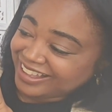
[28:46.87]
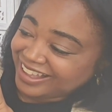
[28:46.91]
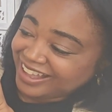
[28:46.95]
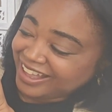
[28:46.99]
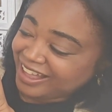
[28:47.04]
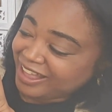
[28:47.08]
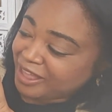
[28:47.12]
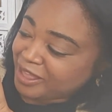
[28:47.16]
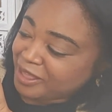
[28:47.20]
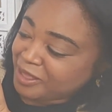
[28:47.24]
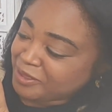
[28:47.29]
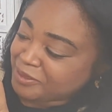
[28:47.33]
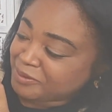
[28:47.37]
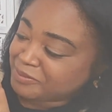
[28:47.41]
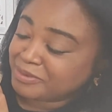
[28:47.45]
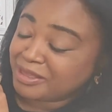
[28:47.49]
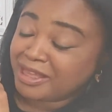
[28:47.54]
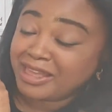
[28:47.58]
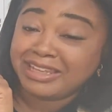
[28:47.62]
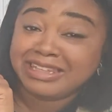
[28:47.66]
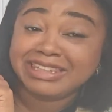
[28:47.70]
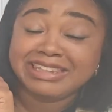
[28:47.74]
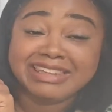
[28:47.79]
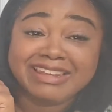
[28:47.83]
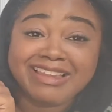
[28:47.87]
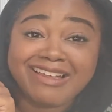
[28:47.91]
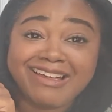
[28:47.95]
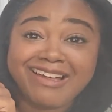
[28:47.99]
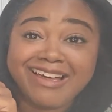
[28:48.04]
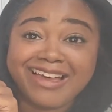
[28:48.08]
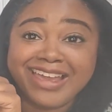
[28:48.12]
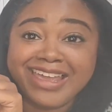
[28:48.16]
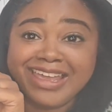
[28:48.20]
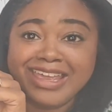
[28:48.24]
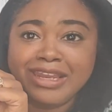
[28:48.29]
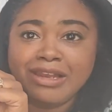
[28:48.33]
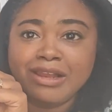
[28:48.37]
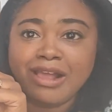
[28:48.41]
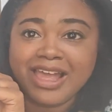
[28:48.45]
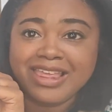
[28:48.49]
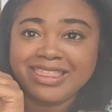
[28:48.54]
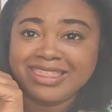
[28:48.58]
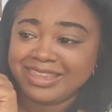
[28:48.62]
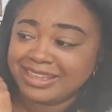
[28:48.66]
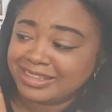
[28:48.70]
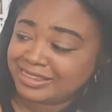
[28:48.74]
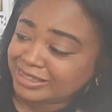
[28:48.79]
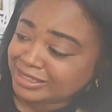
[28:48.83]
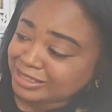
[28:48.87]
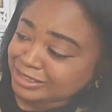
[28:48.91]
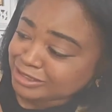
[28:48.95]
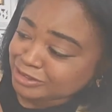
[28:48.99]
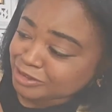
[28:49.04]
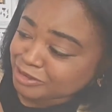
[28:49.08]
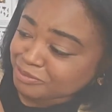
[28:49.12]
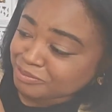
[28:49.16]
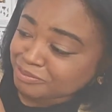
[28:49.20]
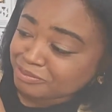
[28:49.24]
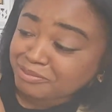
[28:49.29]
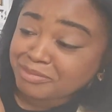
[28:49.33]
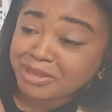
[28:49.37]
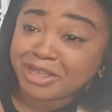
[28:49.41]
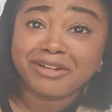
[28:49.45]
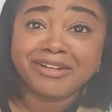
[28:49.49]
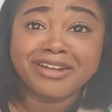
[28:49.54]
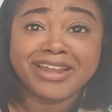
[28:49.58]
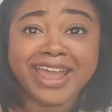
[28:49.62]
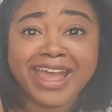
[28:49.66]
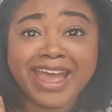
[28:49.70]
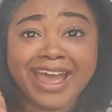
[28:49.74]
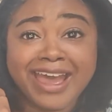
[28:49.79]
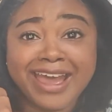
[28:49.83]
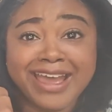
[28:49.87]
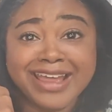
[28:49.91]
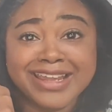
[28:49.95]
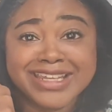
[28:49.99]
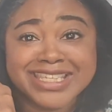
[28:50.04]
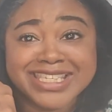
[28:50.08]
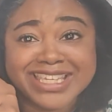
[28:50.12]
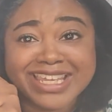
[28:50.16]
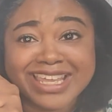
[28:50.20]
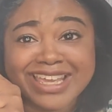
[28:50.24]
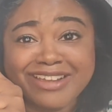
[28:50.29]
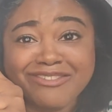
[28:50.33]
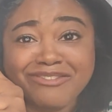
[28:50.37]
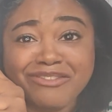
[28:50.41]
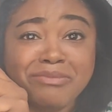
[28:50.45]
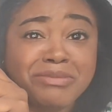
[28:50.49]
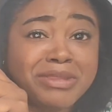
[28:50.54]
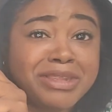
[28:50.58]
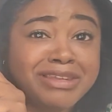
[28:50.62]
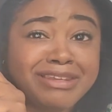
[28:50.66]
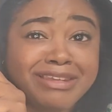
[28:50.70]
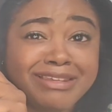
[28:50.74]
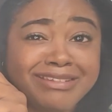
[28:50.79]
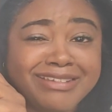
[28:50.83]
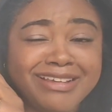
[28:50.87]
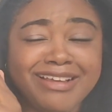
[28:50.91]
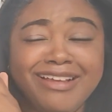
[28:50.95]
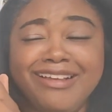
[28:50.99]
A lion. I think these are meerkats, like from the,